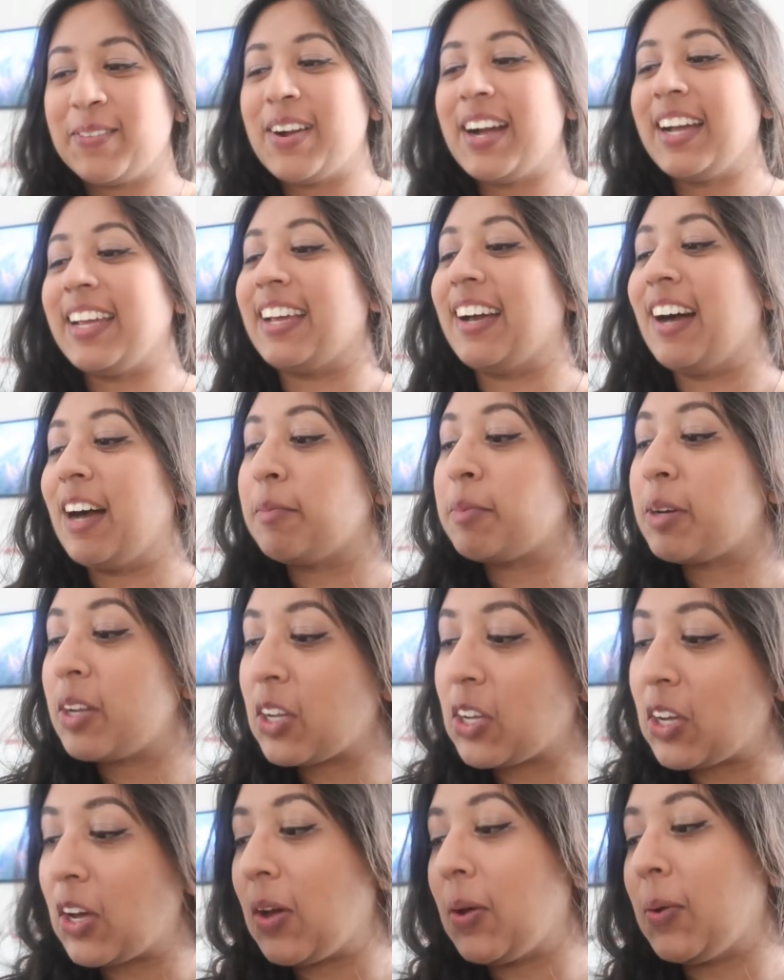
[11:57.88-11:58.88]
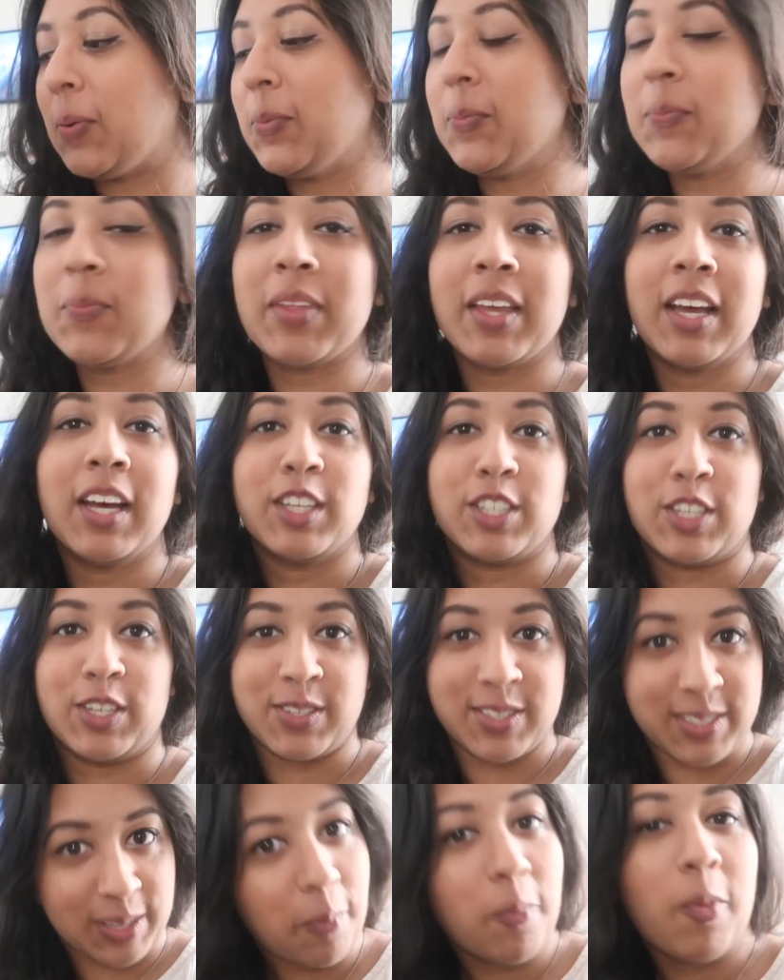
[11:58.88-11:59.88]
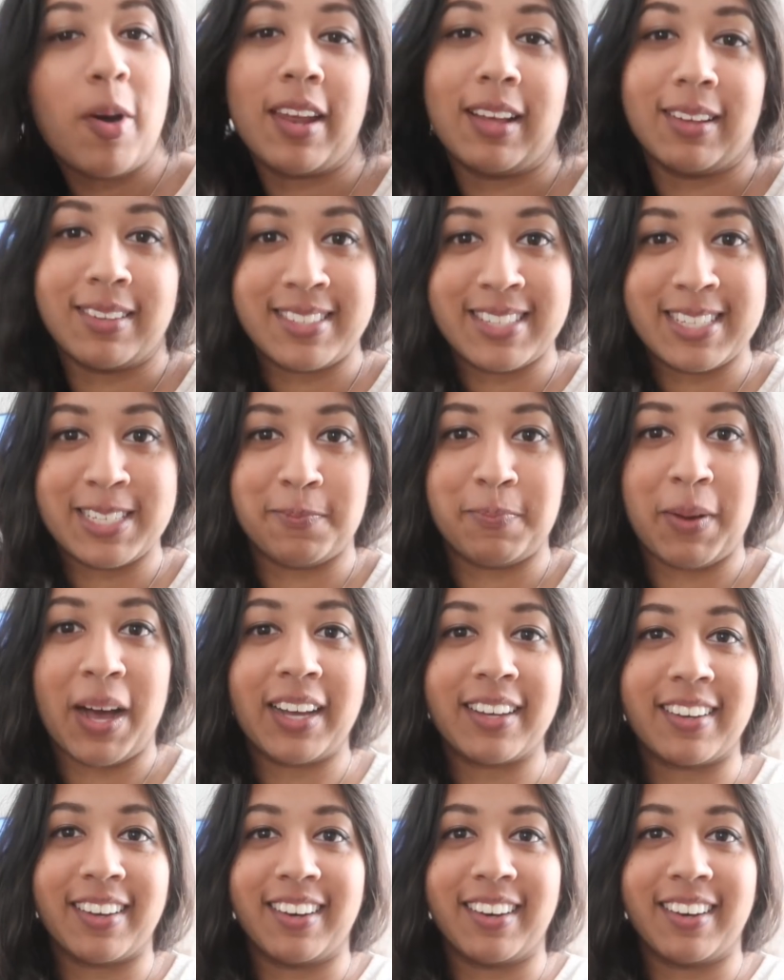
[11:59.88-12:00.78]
right, I'm gonna go to someone else's back